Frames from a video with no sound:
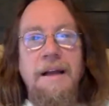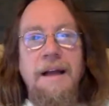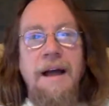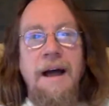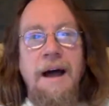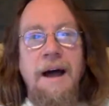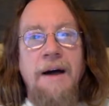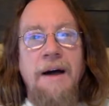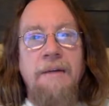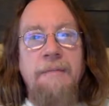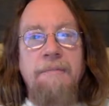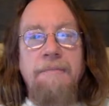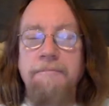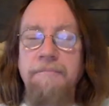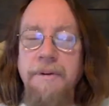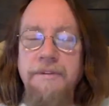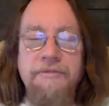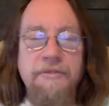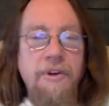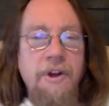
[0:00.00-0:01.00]

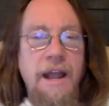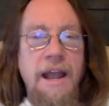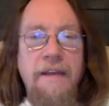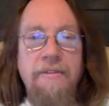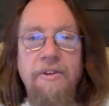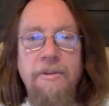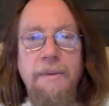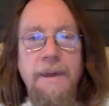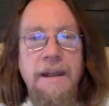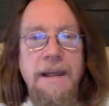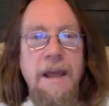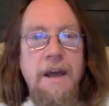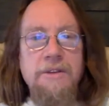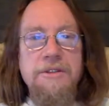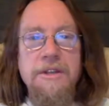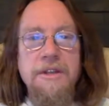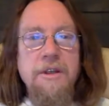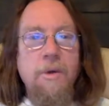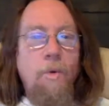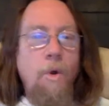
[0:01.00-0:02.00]
But for everybody
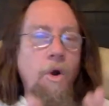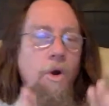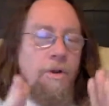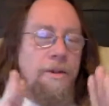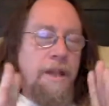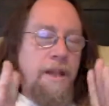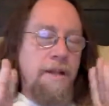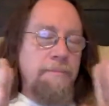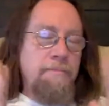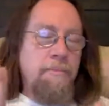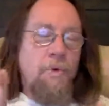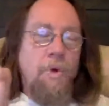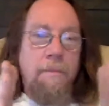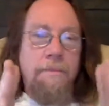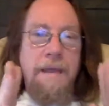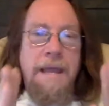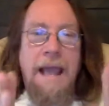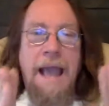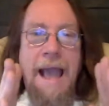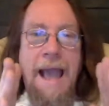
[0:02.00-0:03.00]
else in the world, it will
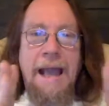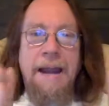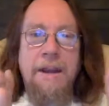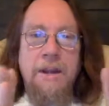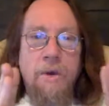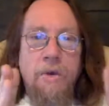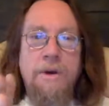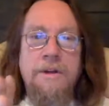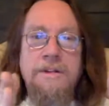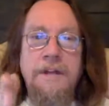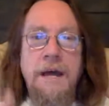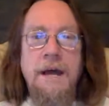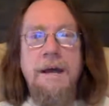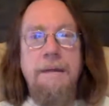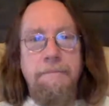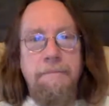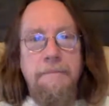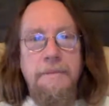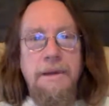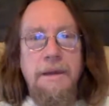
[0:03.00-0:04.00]
be at your
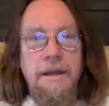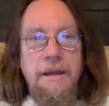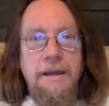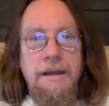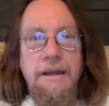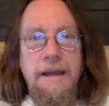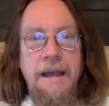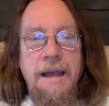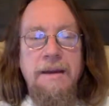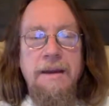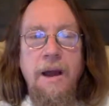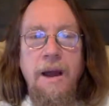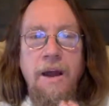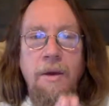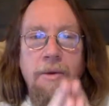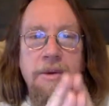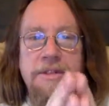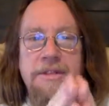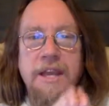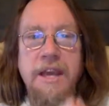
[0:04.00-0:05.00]
time. And I
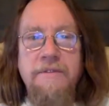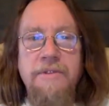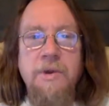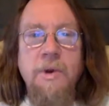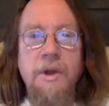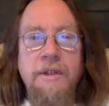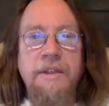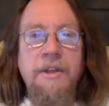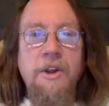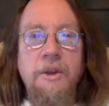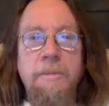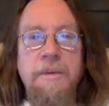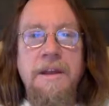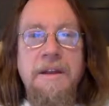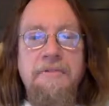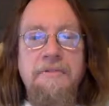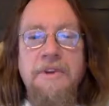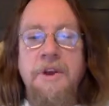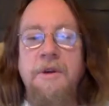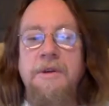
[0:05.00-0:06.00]
always give you a little bit
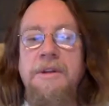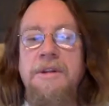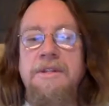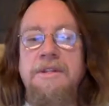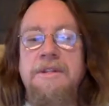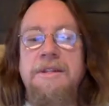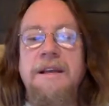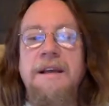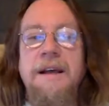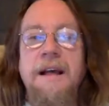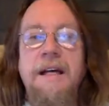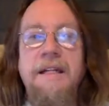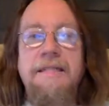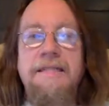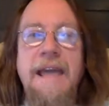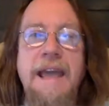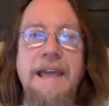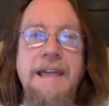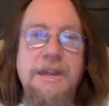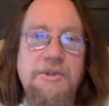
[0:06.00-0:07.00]
of notice.
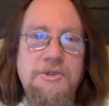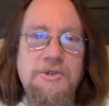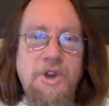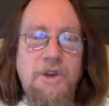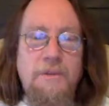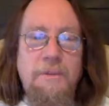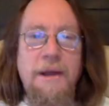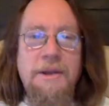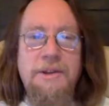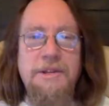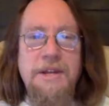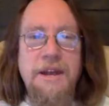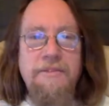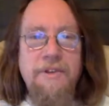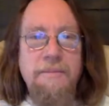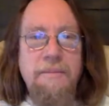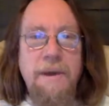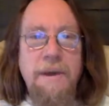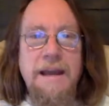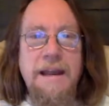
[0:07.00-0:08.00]
Thank you so much,
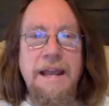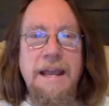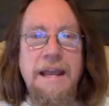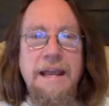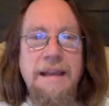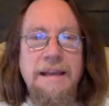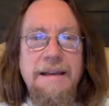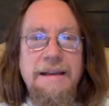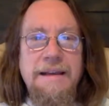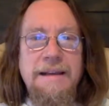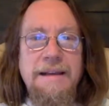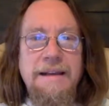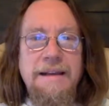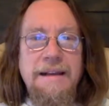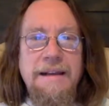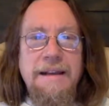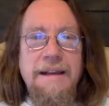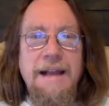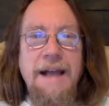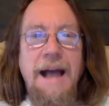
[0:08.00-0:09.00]
everybody.
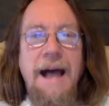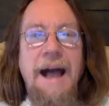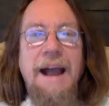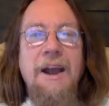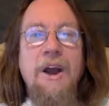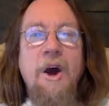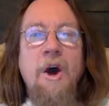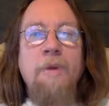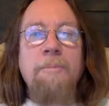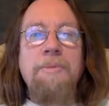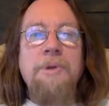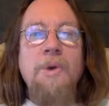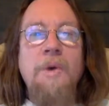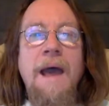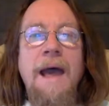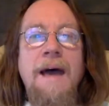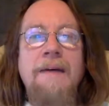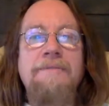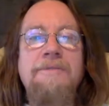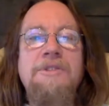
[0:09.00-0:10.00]
I hope you
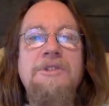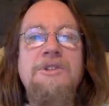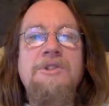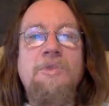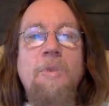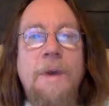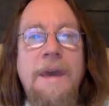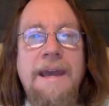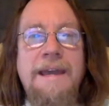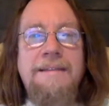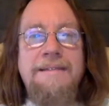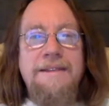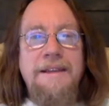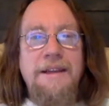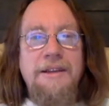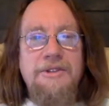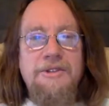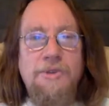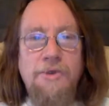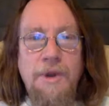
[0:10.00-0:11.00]
have sweet
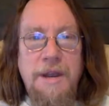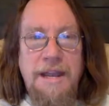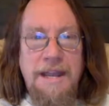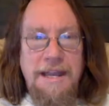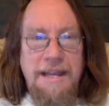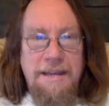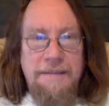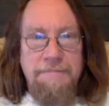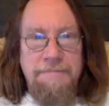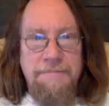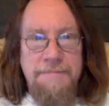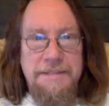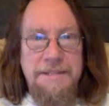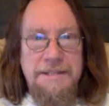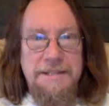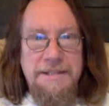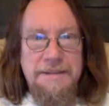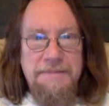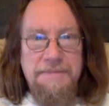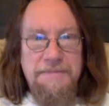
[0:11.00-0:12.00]

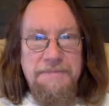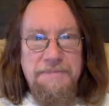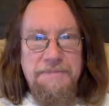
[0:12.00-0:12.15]
dreams.